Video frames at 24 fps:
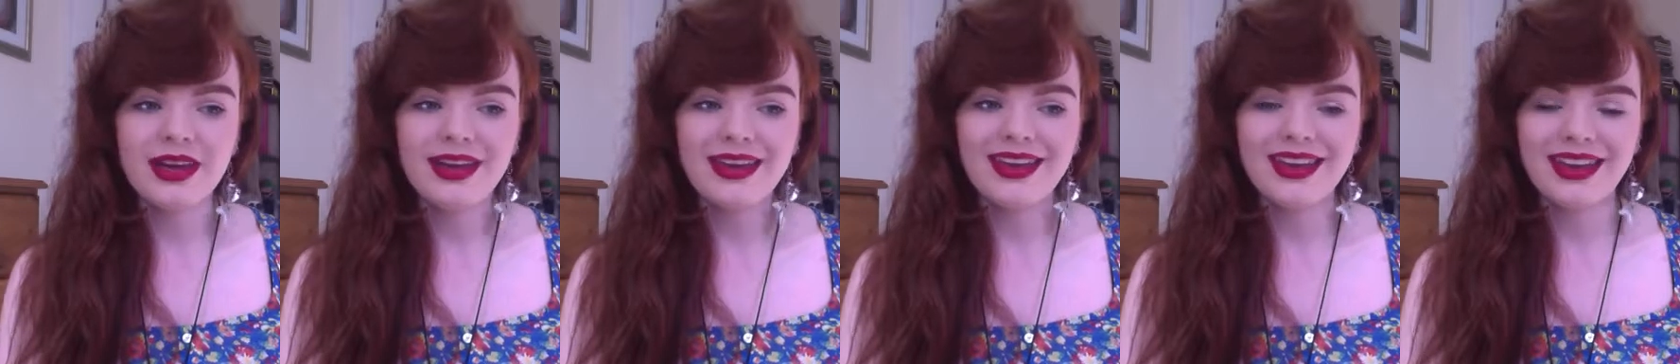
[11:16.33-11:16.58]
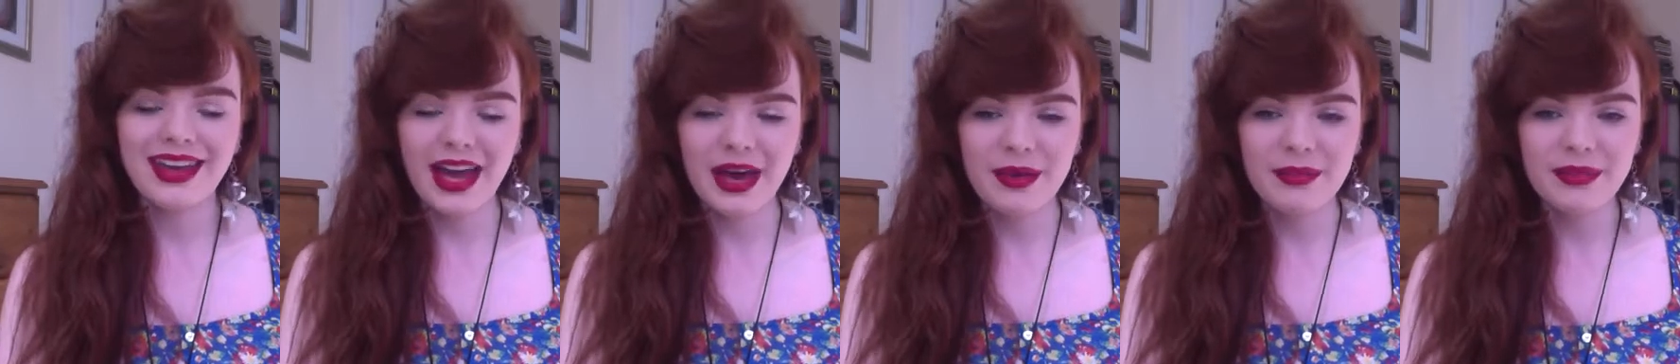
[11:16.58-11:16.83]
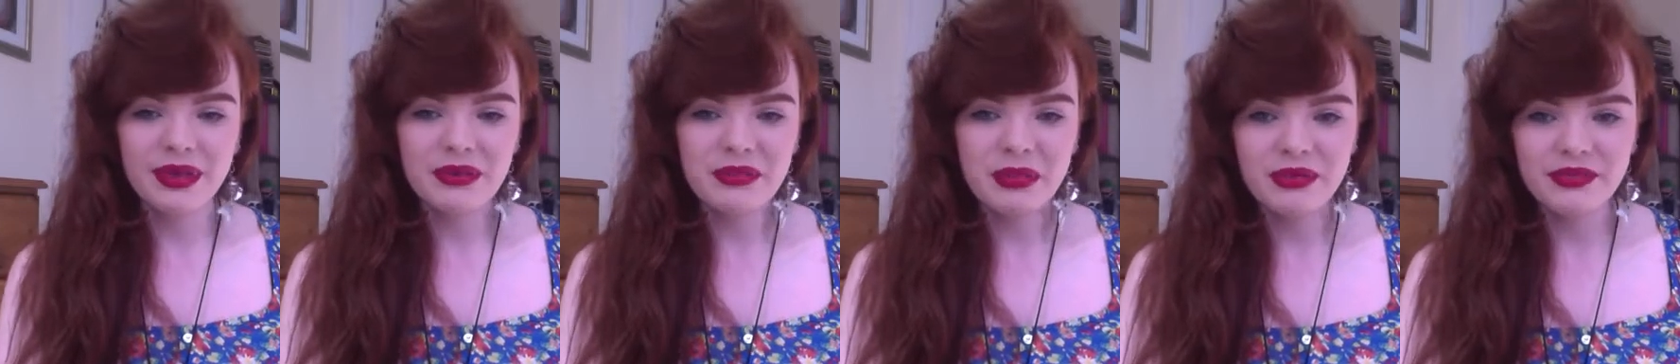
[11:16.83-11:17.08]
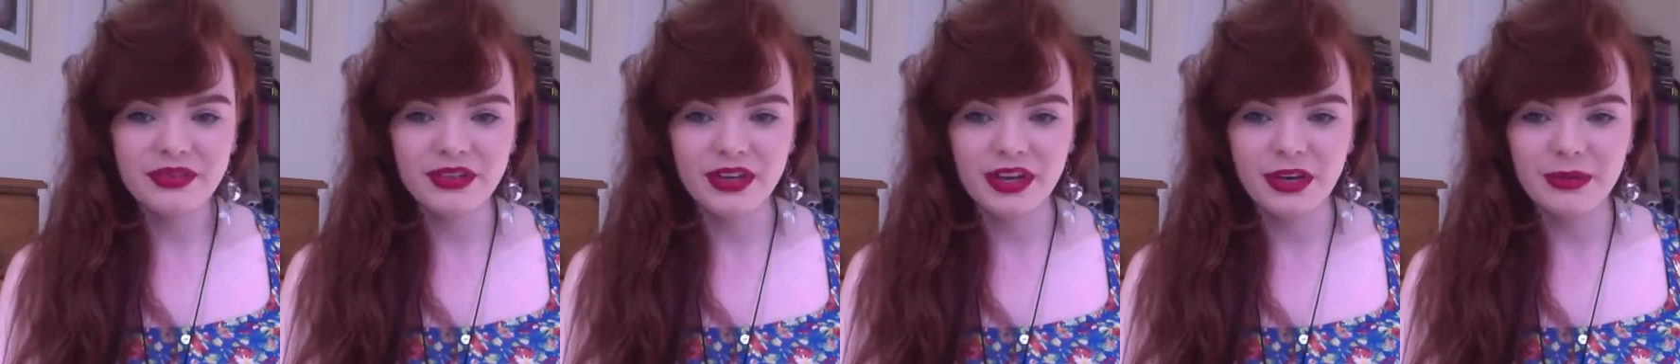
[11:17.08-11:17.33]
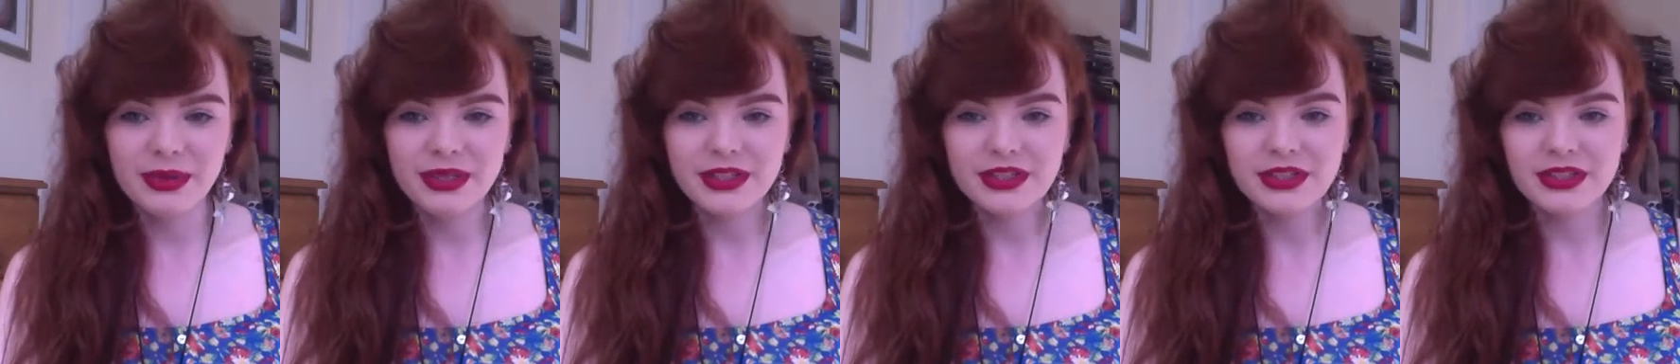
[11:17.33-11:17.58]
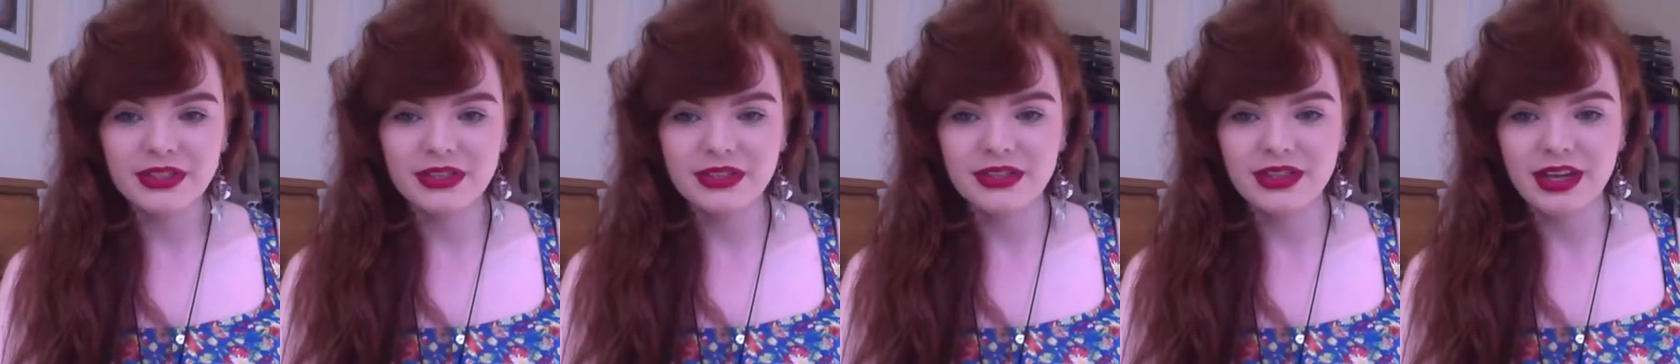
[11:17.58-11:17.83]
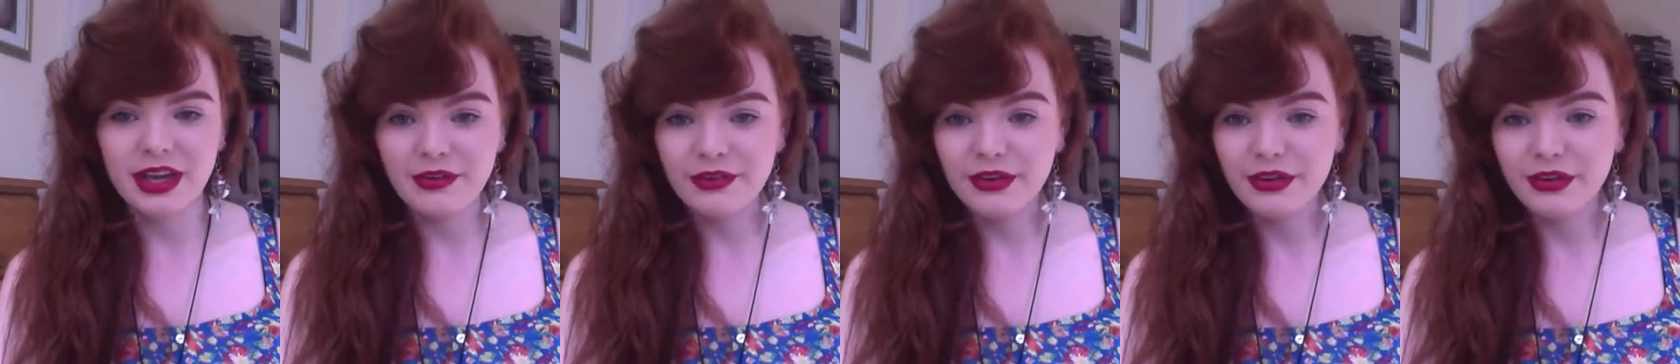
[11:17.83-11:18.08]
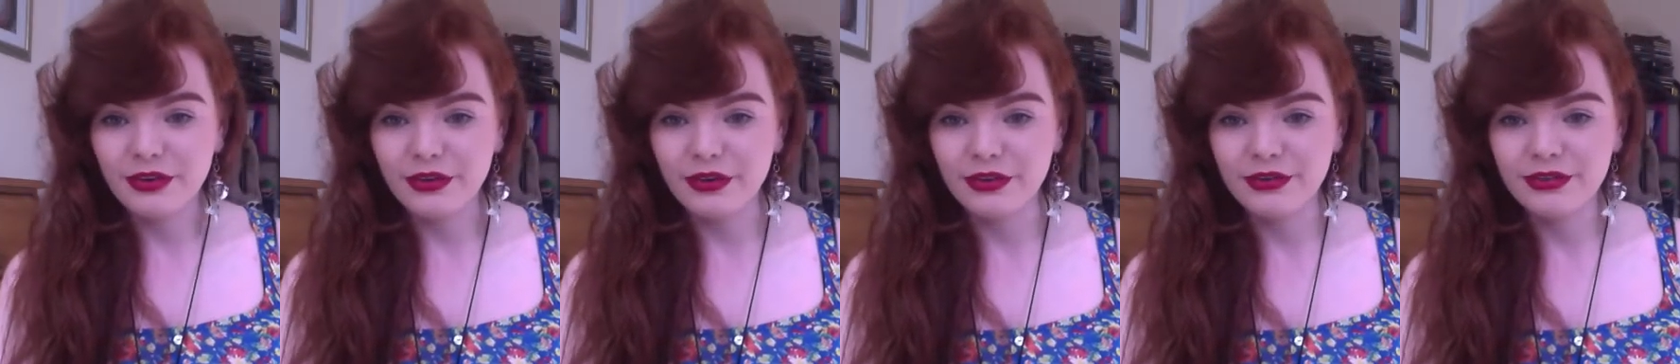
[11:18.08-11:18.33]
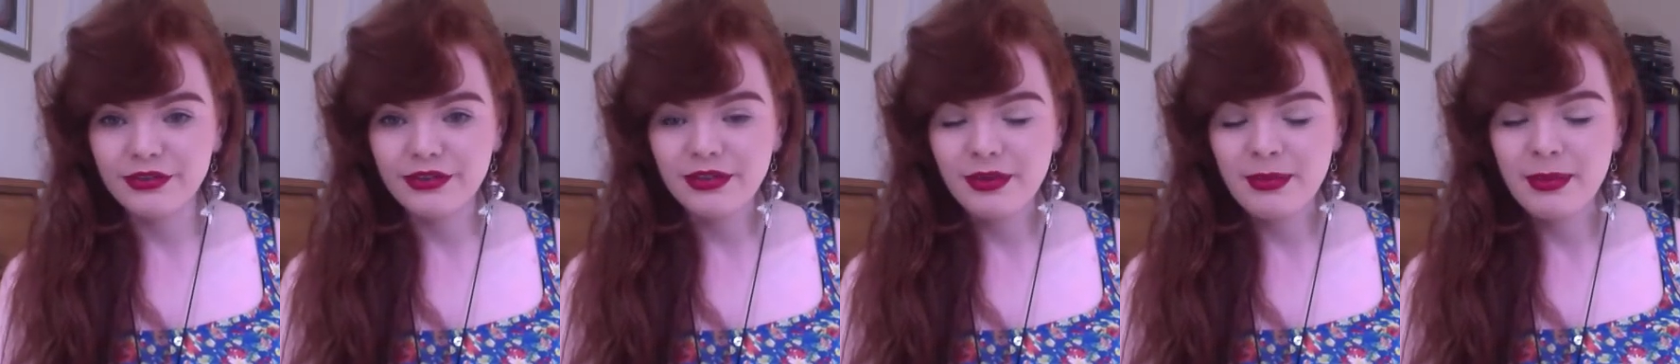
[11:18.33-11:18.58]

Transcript: it can be a bit of a nightmare to get rid of,